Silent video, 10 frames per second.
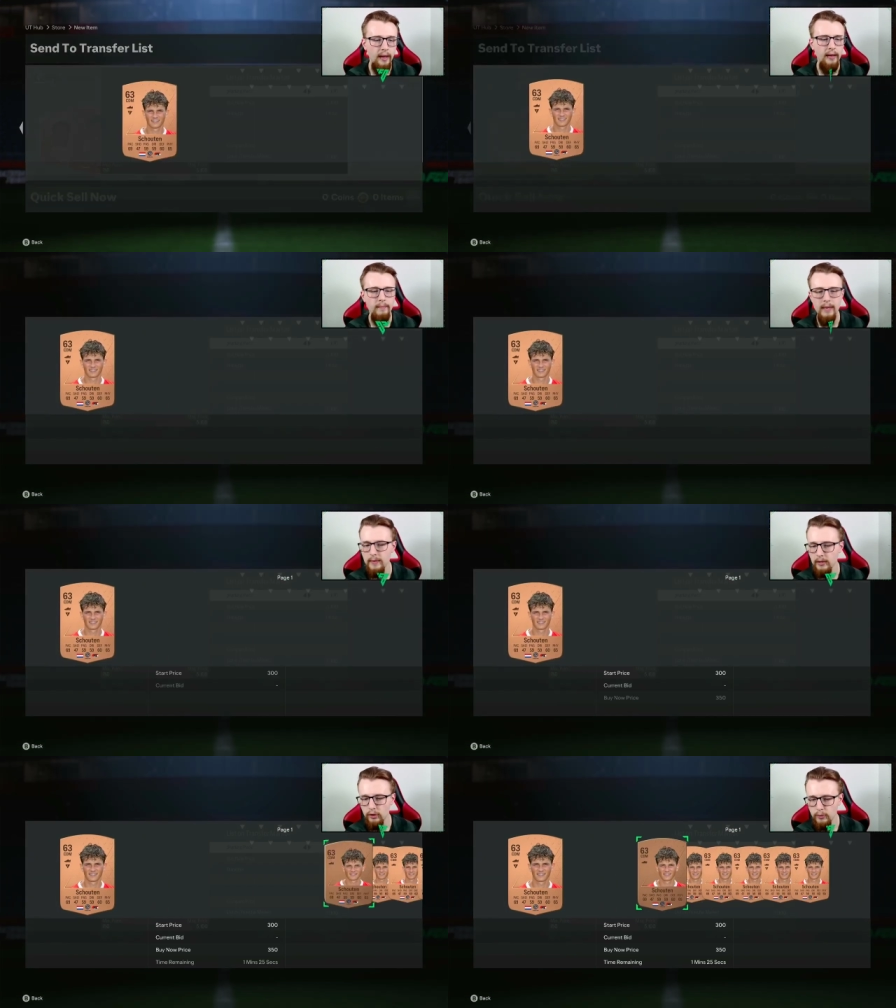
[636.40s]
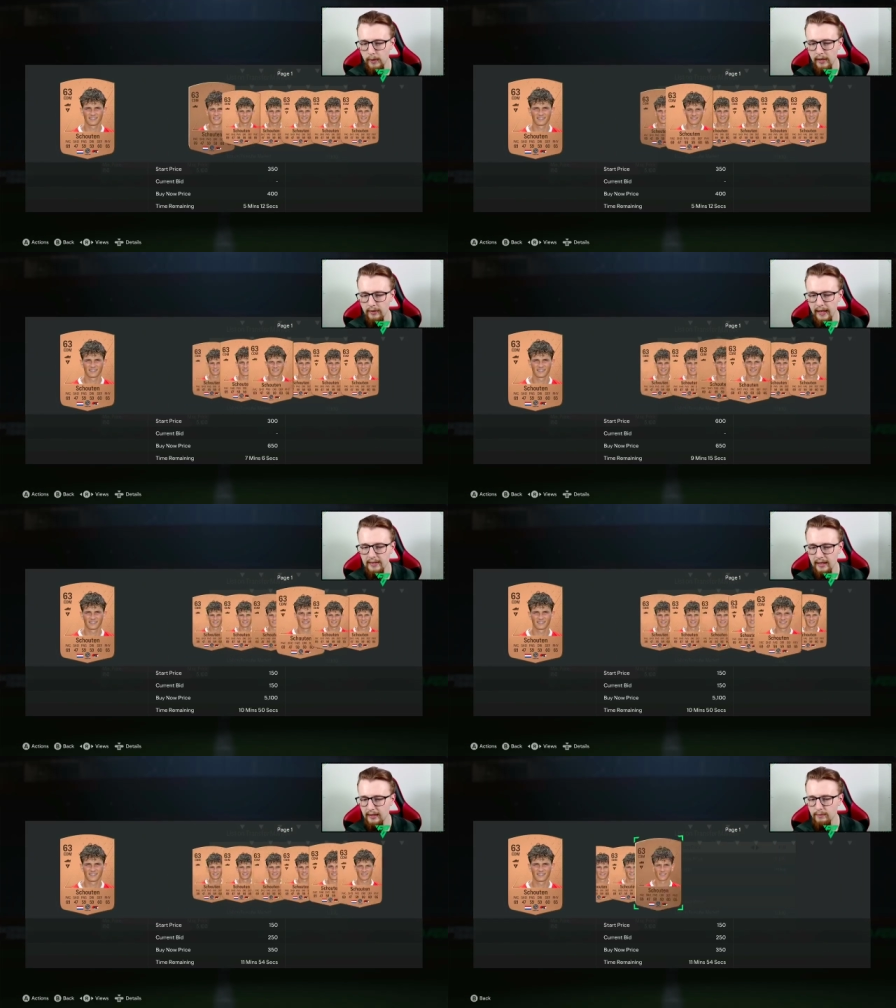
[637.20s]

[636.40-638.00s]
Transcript: Maybe a Dutch player again selling.